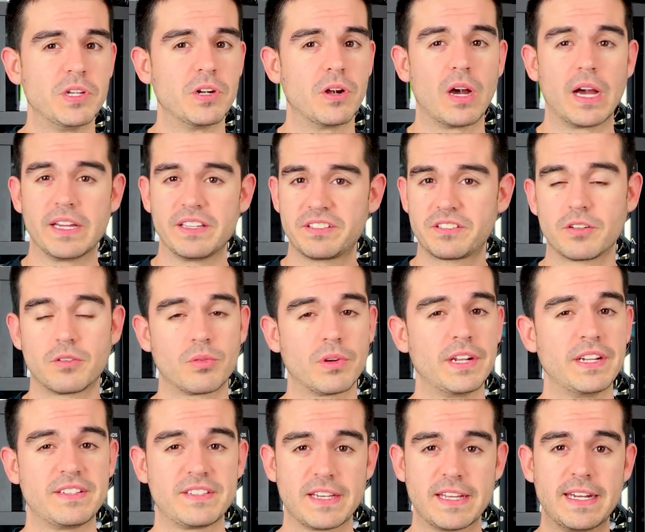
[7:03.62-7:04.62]
you know, I still
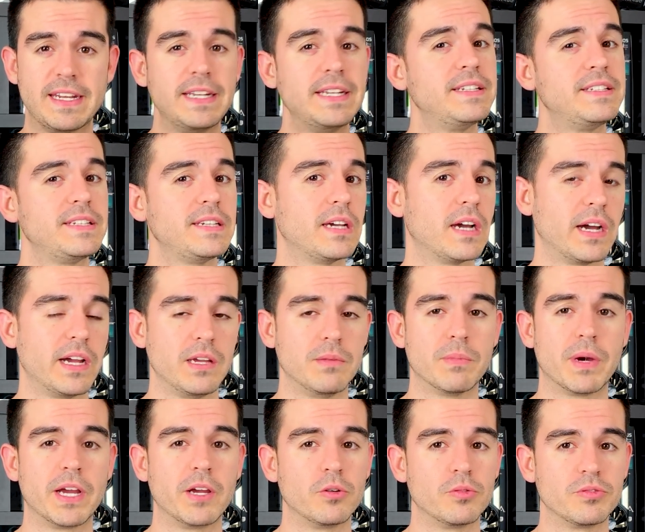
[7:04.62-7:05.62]
run a 1080 Ti
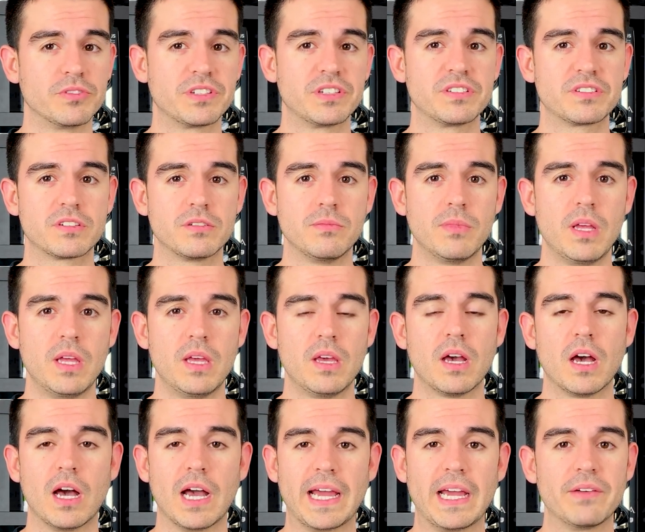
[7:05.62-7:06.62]
in my own system.
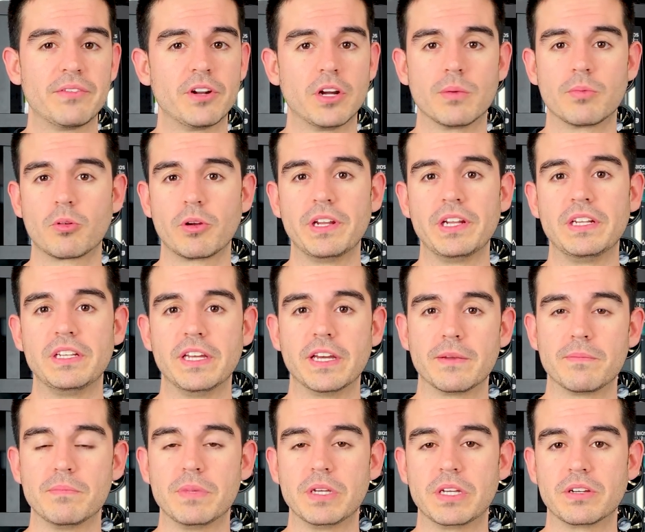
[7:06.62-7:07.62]
Uh, I haven't upgraded
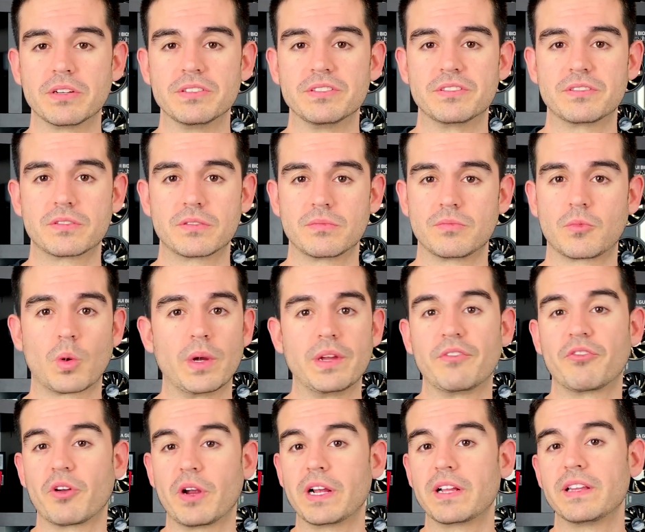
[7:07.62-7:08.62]
yet because
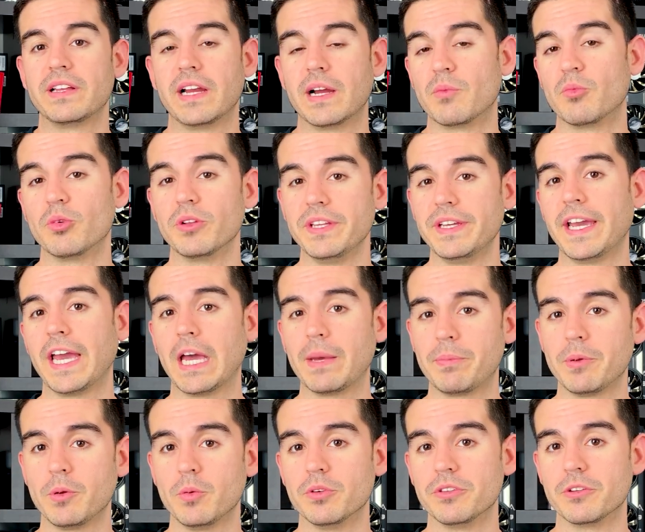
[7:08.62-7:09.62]
quite frankly, I'm really
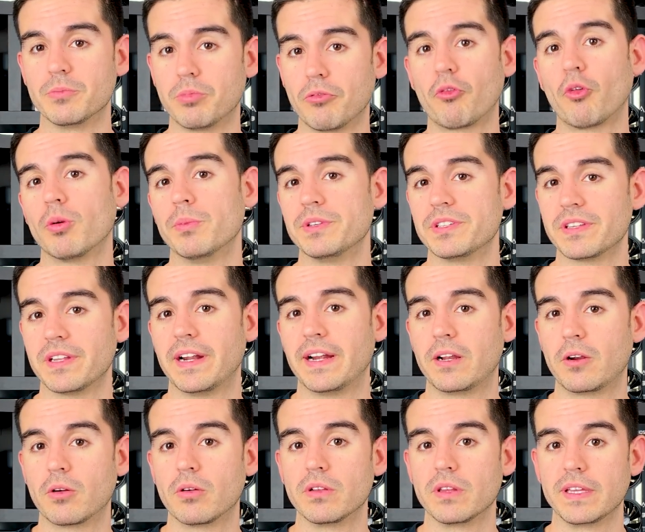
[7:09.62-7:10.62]
happy with the performance that
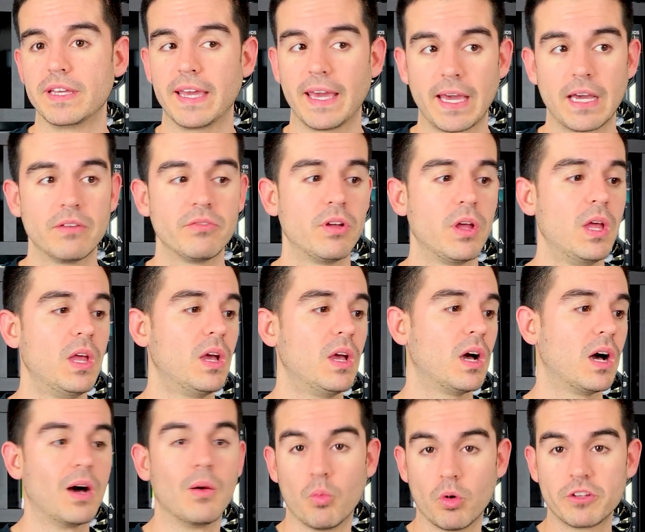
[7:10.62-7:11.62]
I currently have.
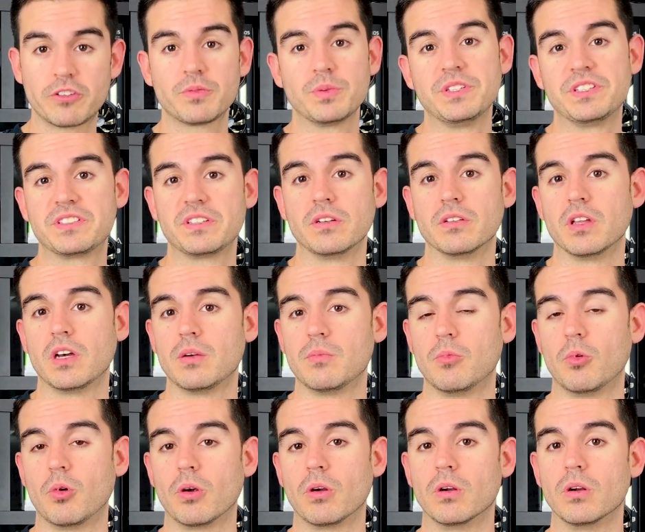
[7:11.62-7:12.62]
Um, once we see a
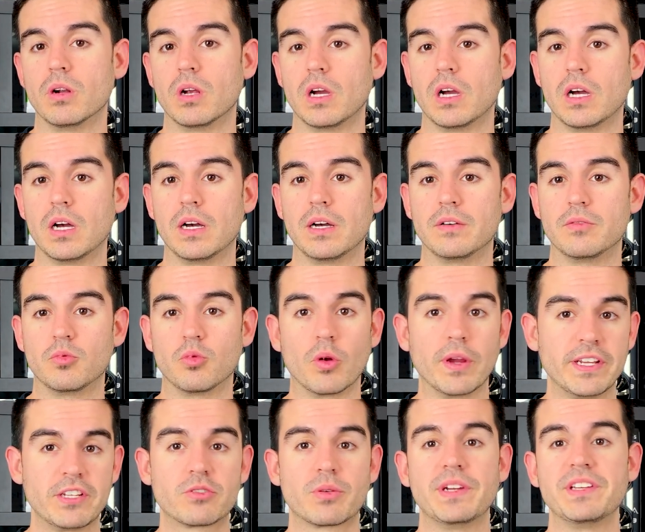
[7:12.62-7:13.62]
lot more uh,
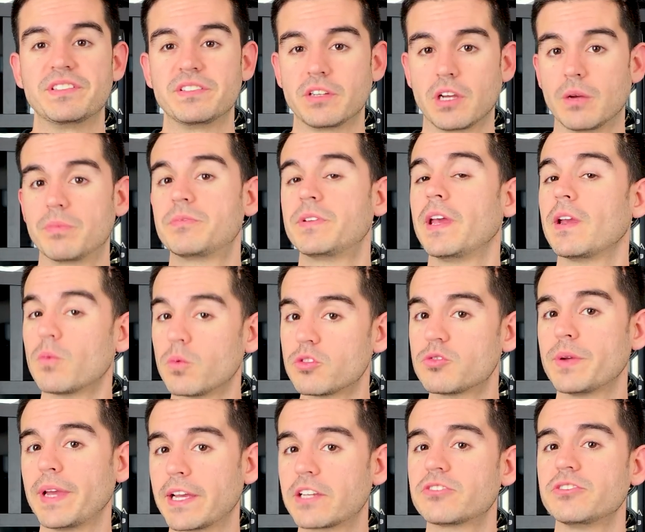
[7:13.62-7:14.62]
ray tracing uptake,
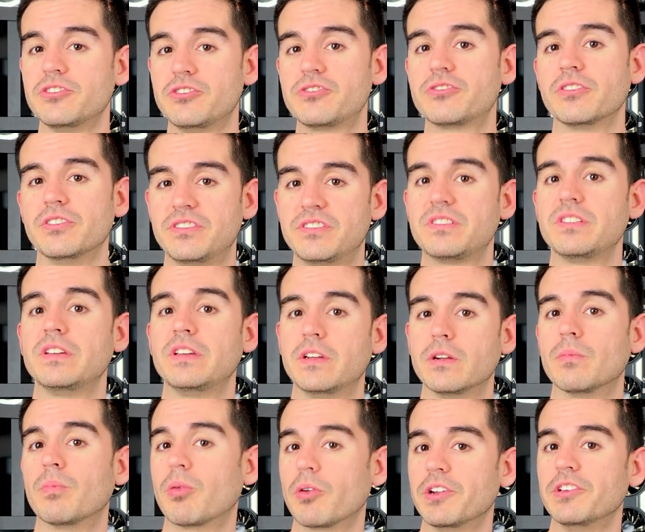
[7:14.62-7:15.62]
which we actually should see
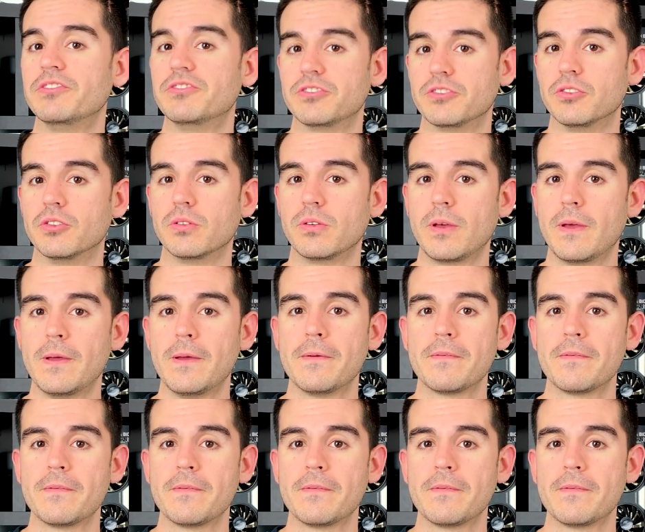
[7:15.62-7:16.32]
here pretty soon,